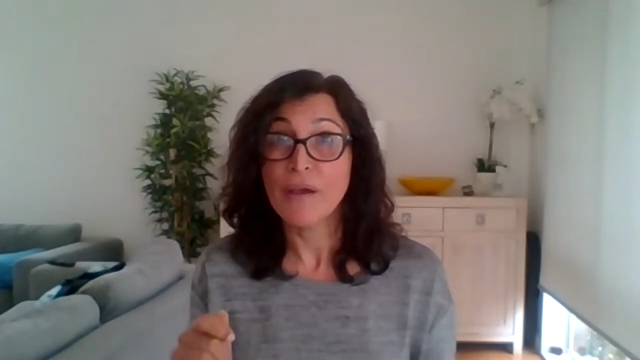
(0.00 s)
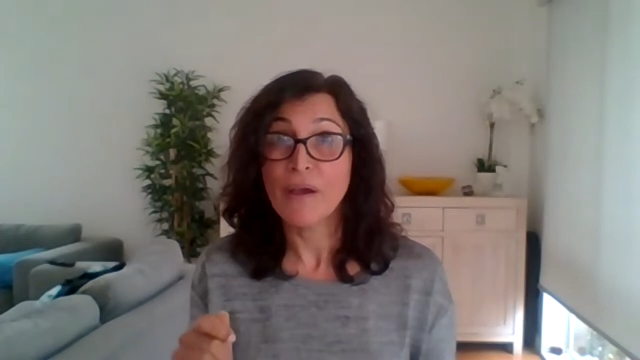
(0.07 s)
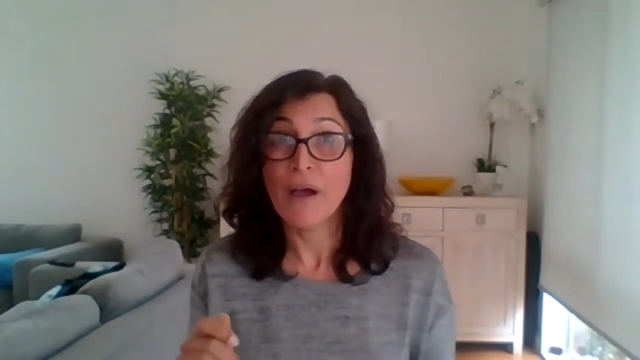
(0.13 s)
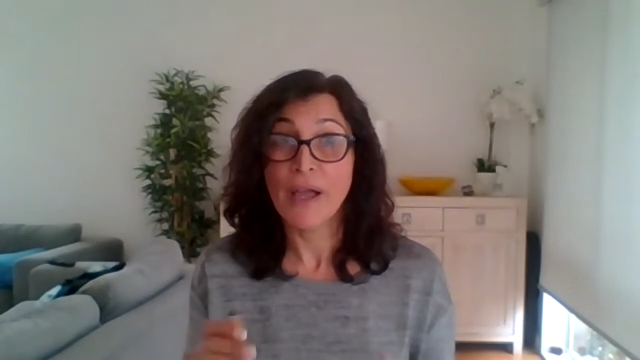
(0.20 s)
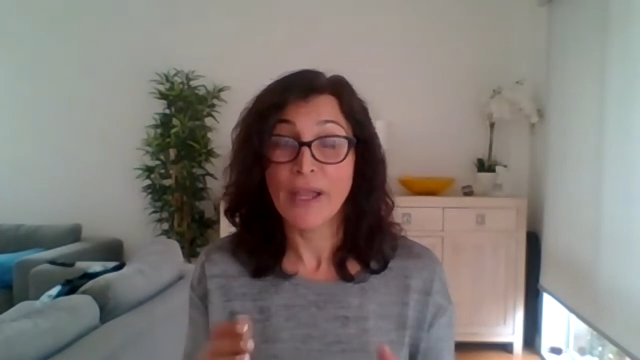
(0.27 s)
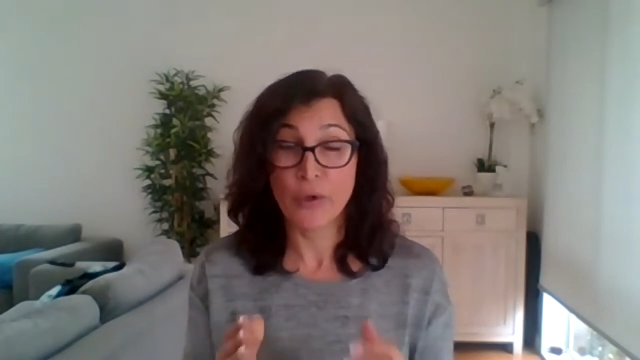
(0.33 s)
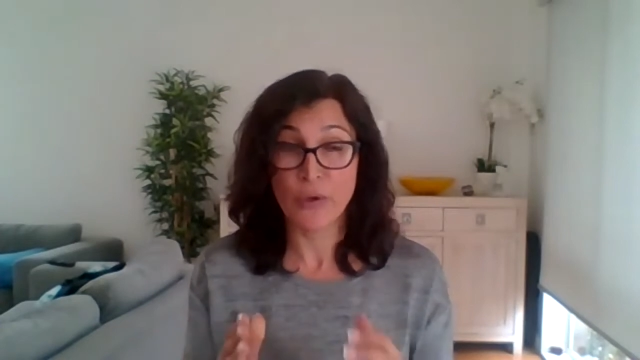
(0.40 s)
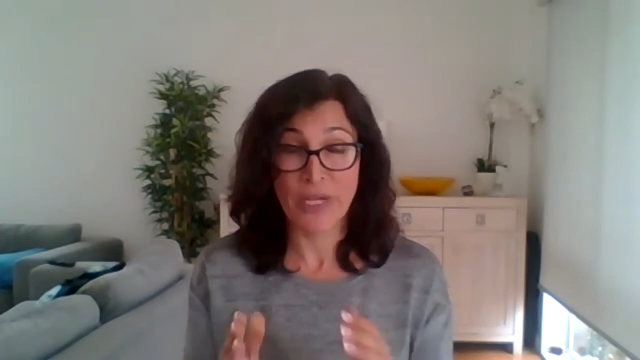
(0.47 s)

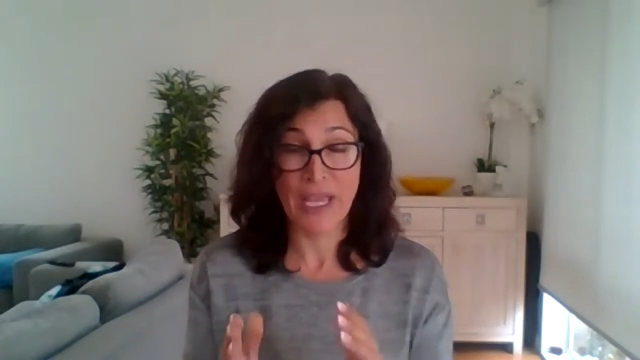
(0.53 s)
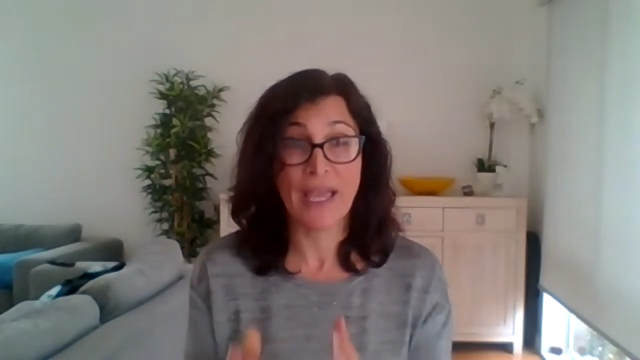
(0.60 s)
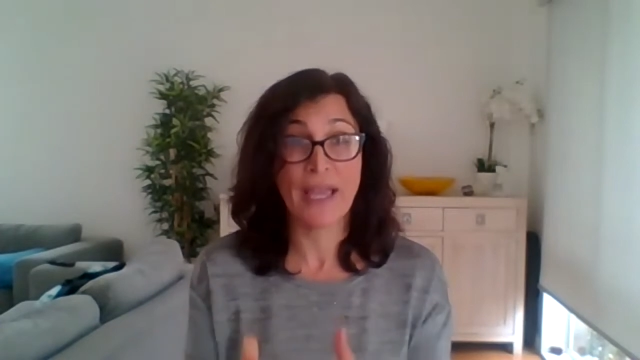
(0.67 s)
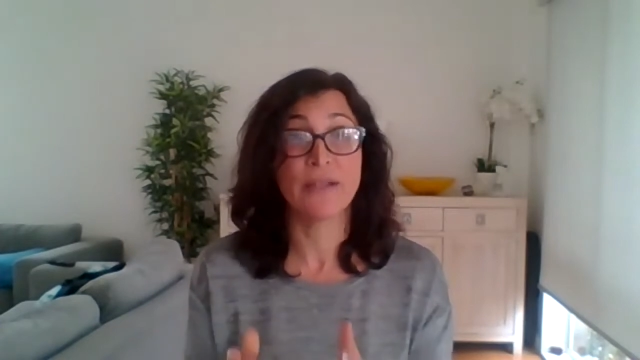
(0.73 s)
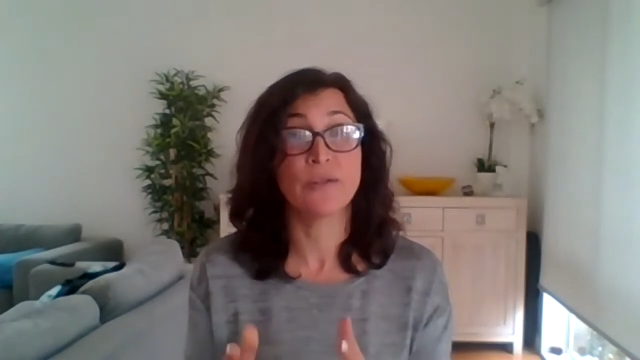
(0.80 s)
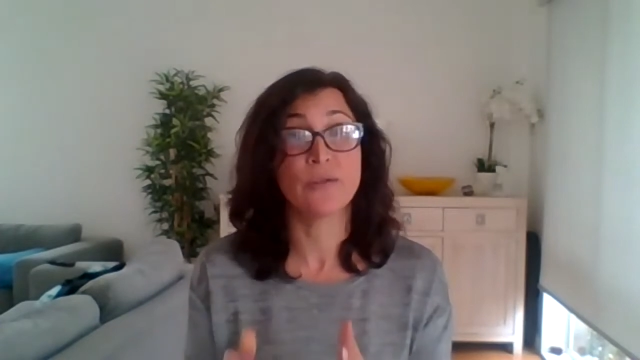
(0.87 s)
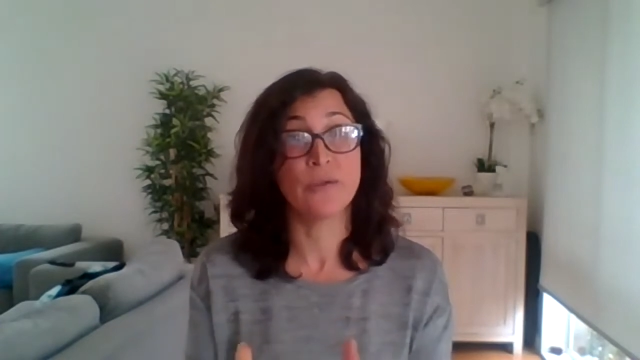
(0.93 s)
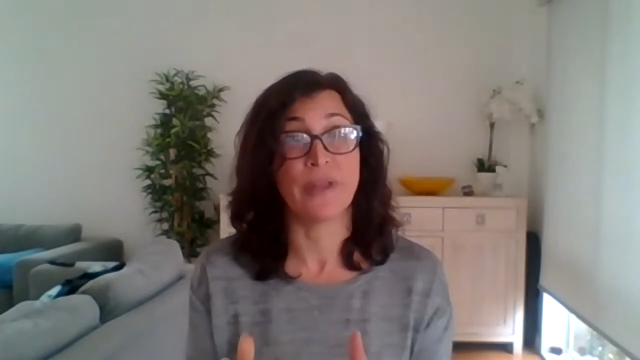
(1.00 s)
I could
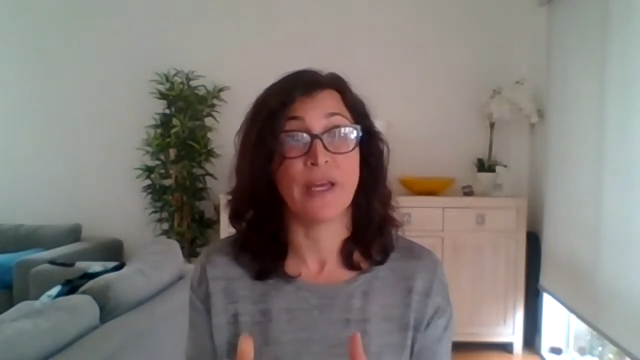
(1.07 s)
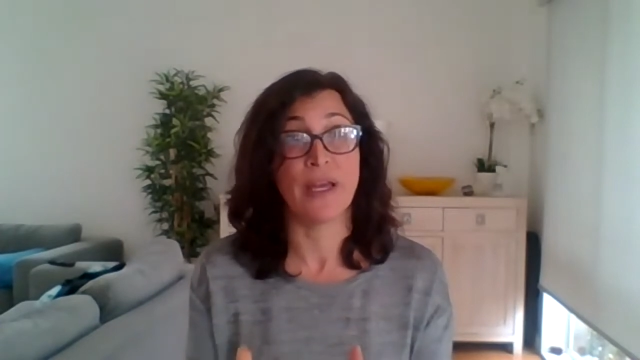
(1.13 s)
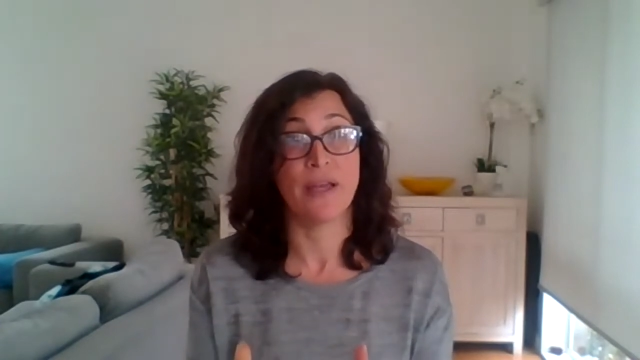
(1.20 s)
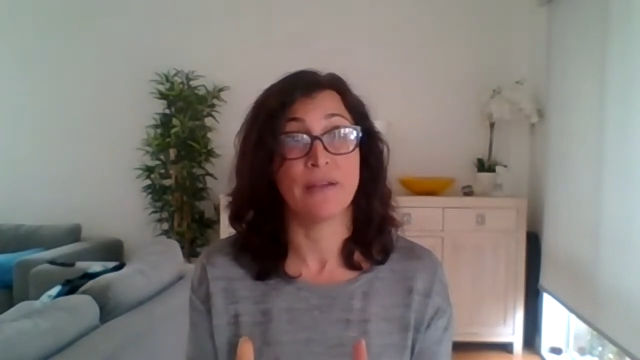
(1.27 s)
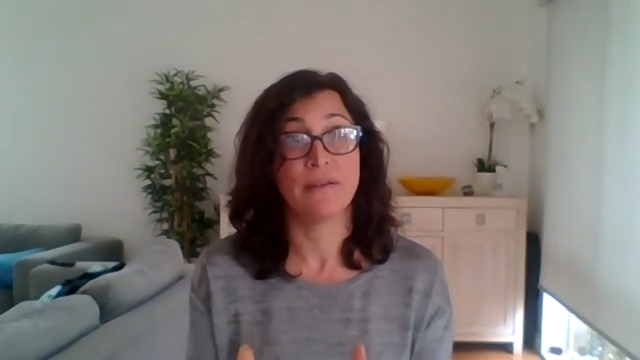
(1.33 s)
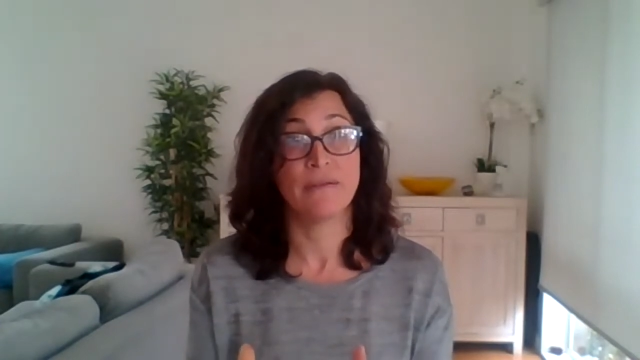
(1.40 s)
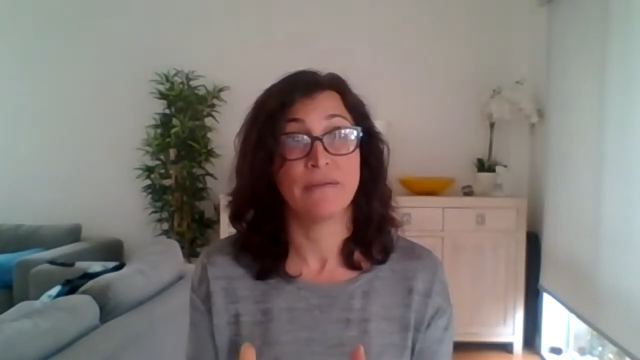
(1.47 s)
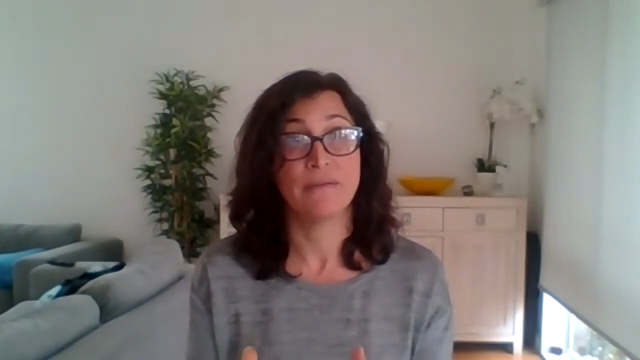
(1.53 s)
handle that,
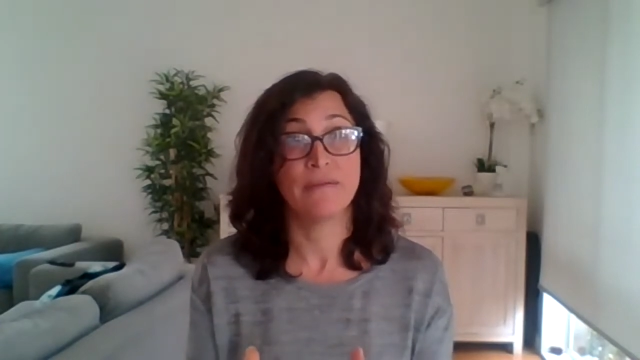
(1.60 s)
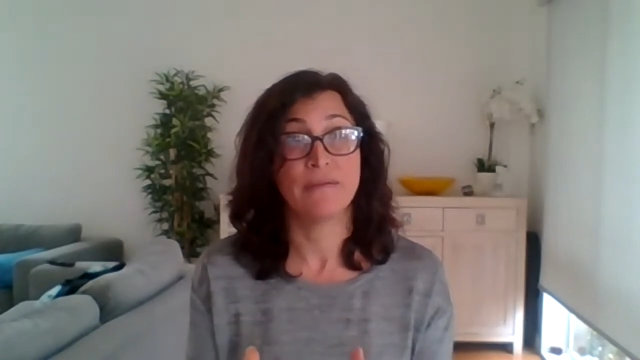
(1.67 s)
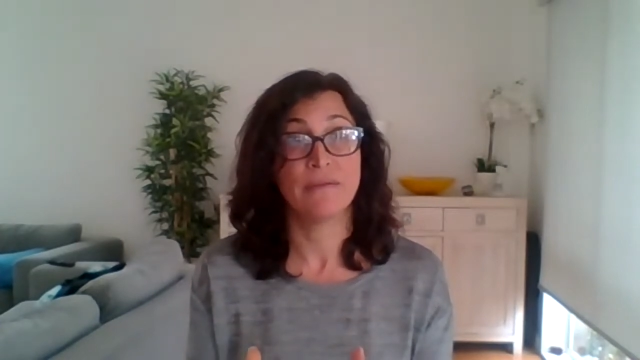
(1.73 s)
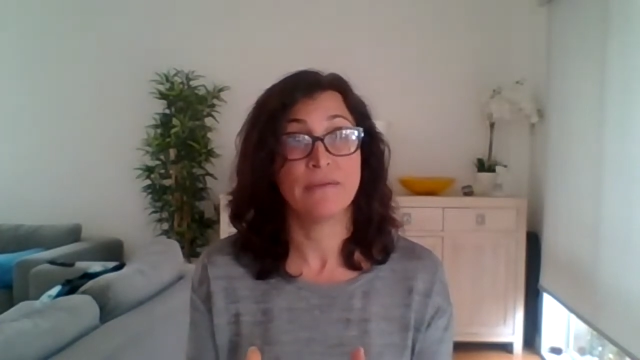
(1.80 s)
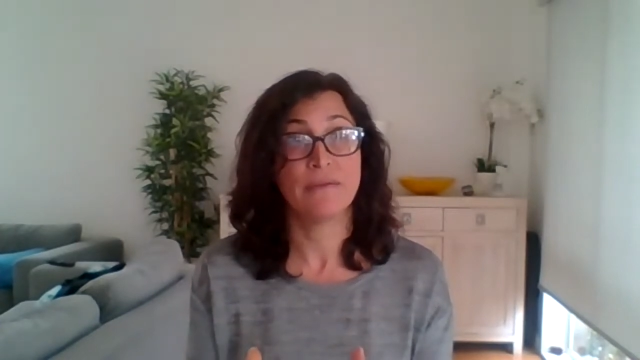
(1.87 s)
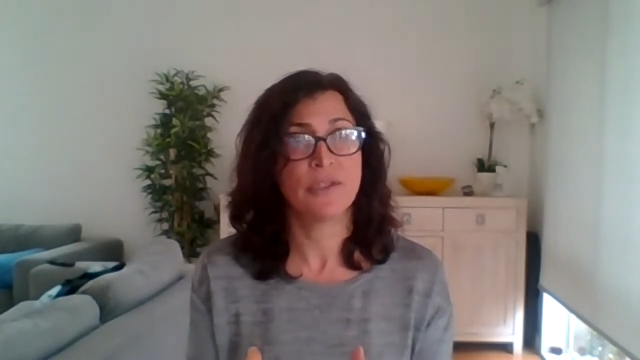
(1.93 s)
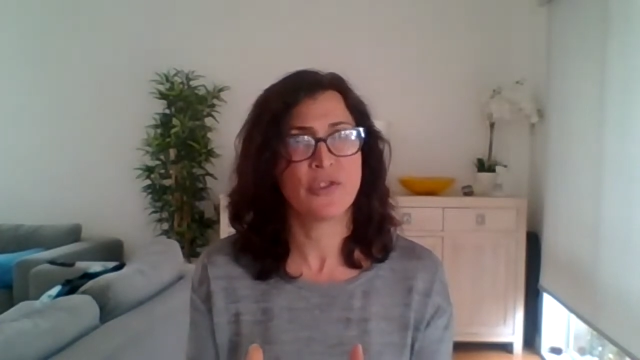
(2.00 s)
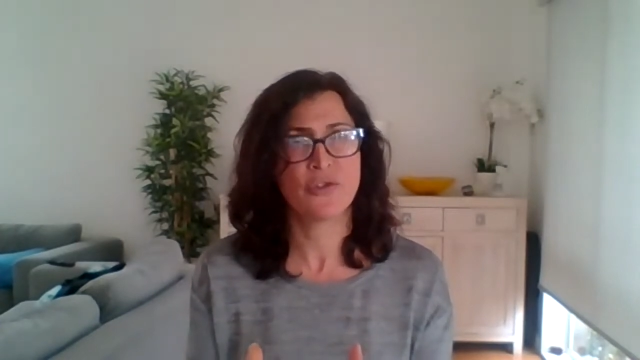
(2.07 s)

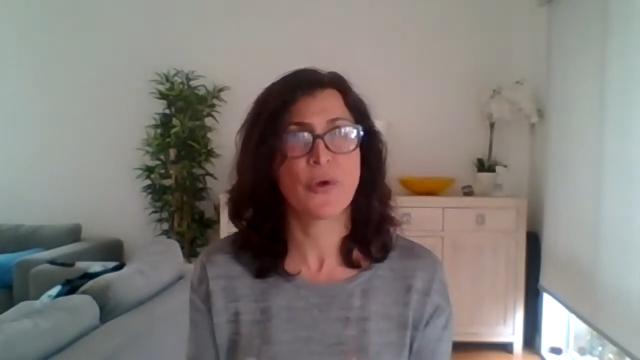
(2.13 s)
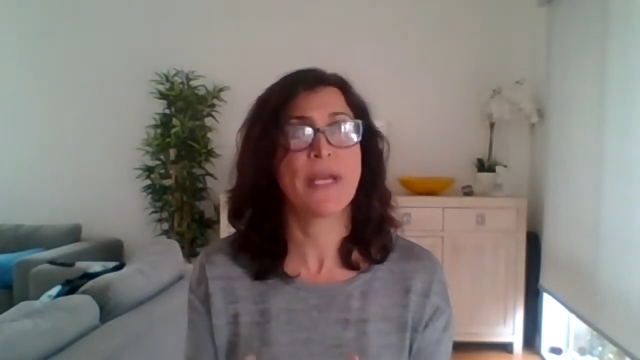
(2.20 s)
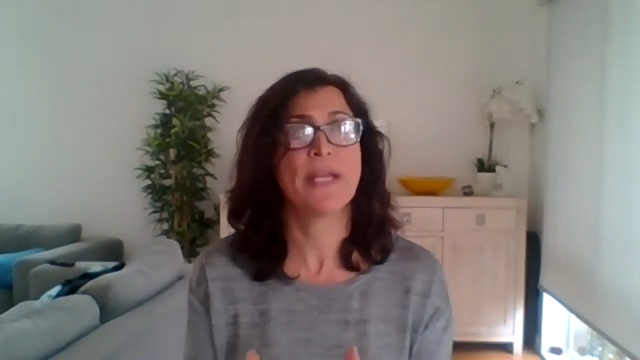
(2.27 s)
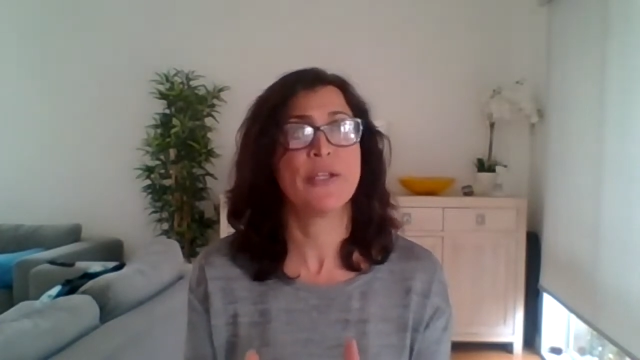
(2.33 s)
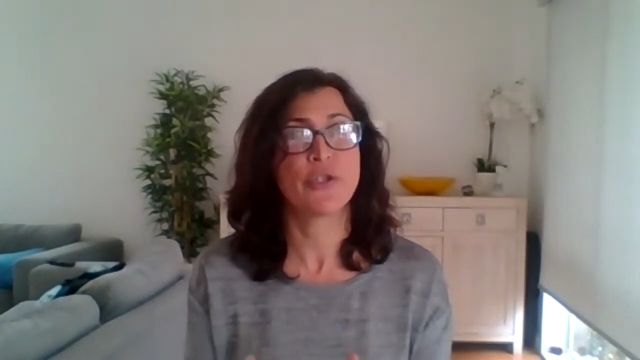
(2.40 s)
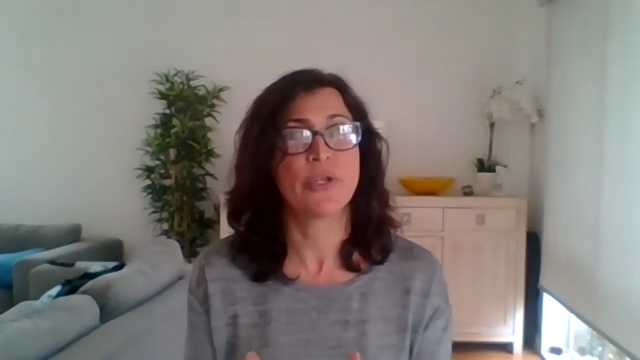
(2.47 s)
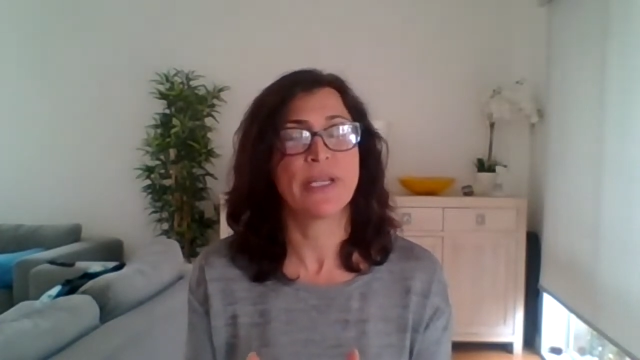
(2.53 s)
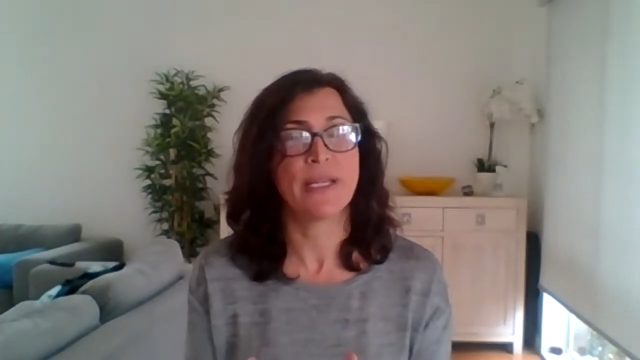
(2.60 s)

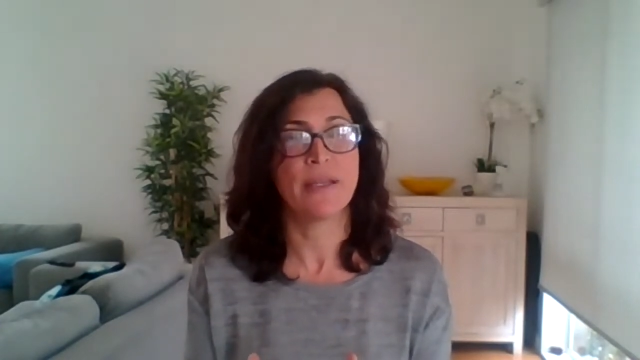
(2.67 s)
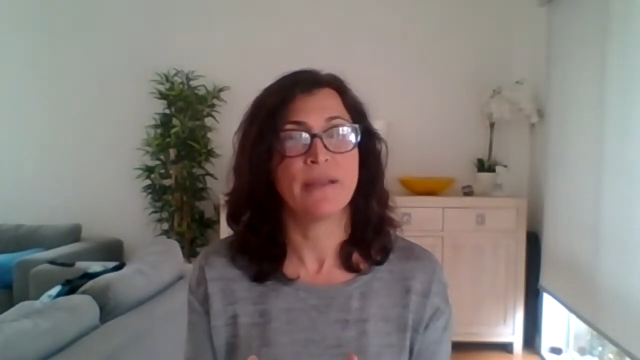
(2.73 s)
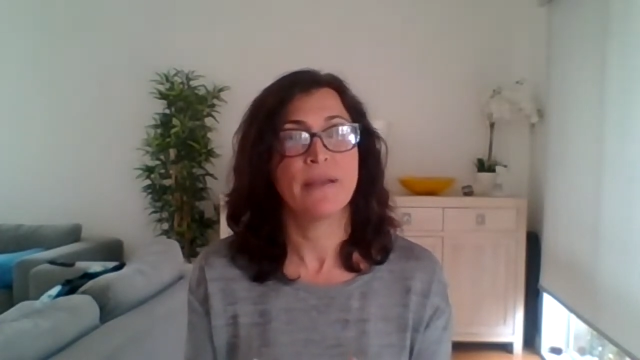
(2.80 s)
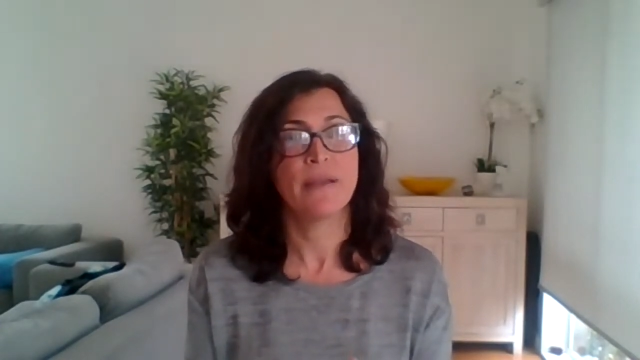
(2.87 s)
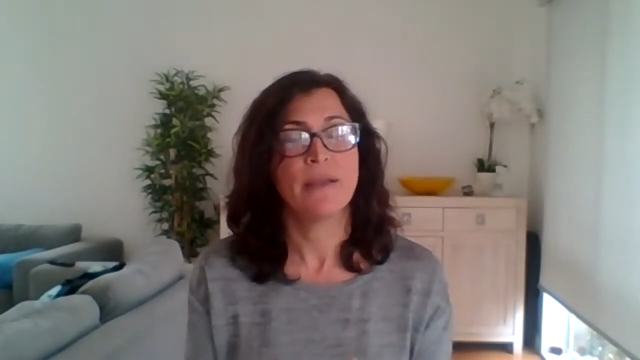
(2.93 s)
strangely.